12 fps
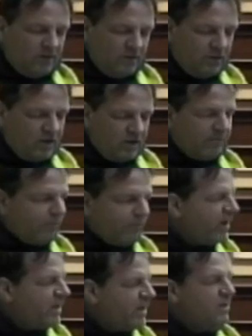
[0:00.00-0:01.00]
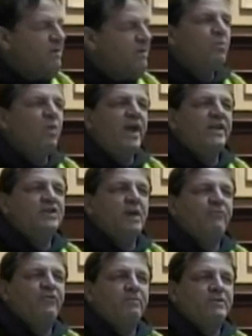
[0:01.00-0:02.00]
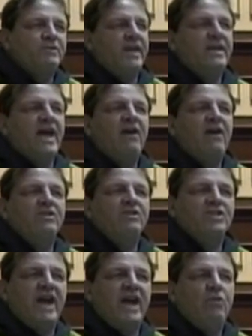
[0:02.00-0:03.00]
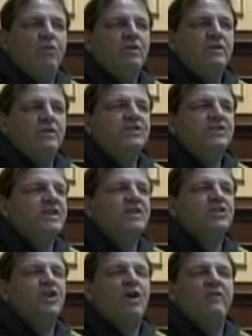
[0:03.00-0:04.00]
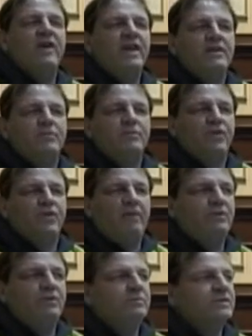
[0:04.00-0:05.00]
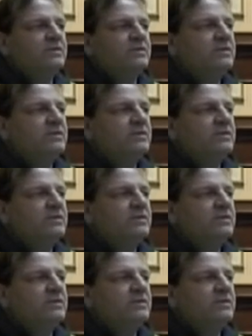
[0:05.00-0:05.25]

look, at bringing the minimum wage up from $10 an hour isn't going to solve any of the problems.